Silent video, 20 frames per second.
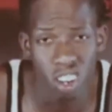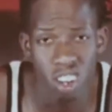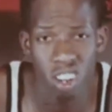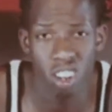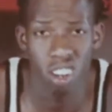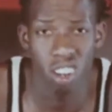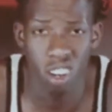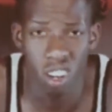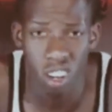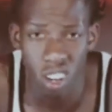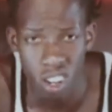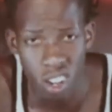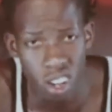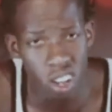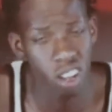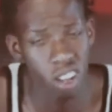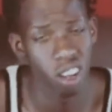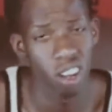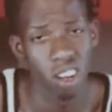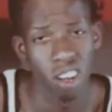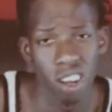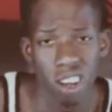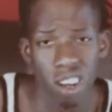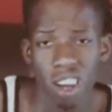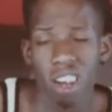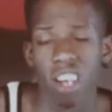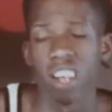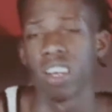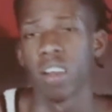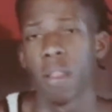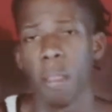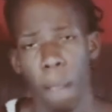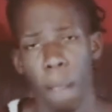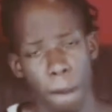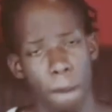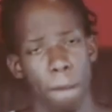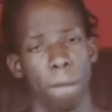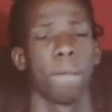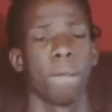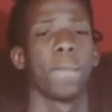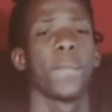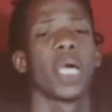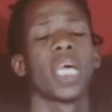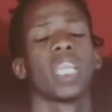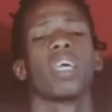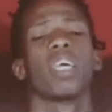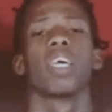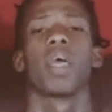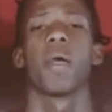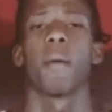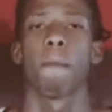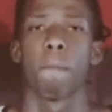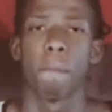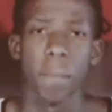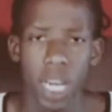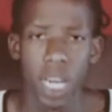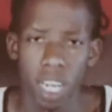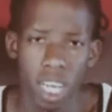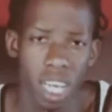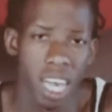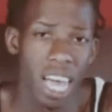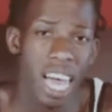a young artist from Jamaica,